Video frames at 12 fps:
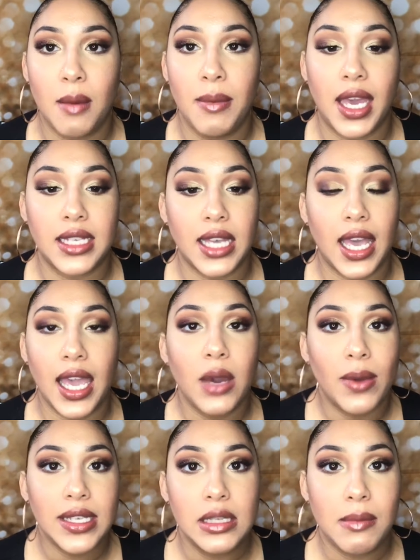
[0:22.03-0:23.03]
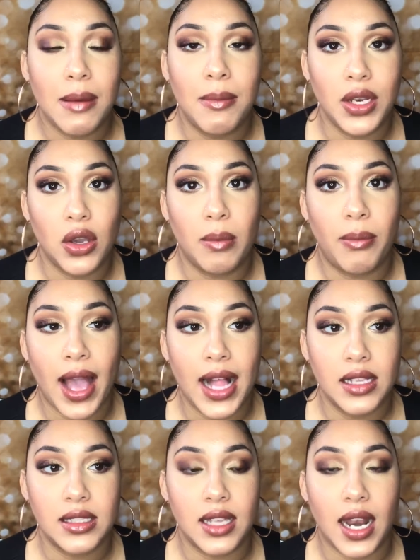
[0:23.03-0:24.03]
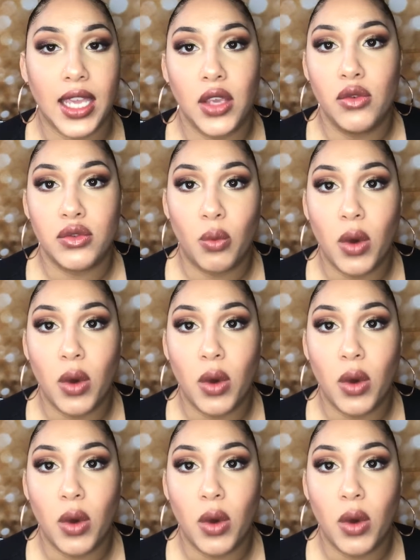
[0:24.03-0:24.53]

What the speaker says: because I hate wasting my money on palettes that I use